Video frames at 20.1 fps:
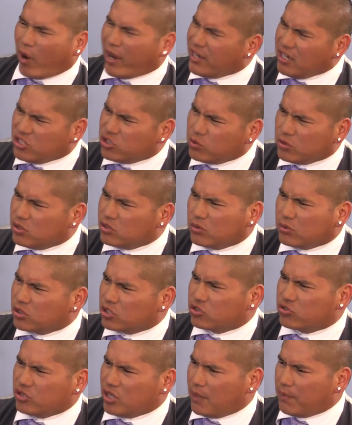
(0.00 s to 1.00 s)
why didn't you
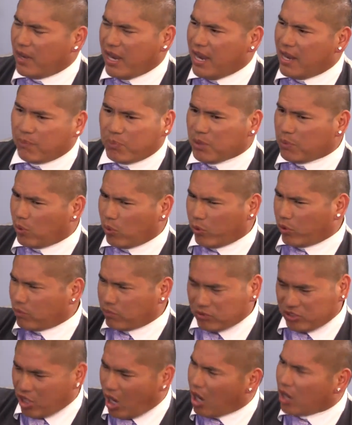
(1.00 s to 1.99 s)
endorse Trump? And people were
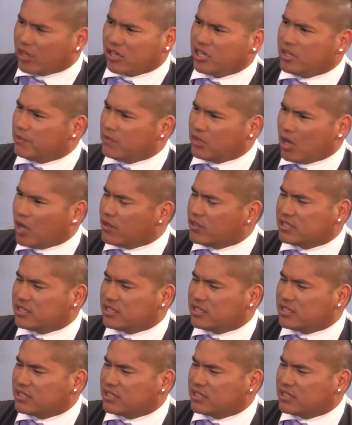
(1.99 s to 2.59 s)
dogging him and all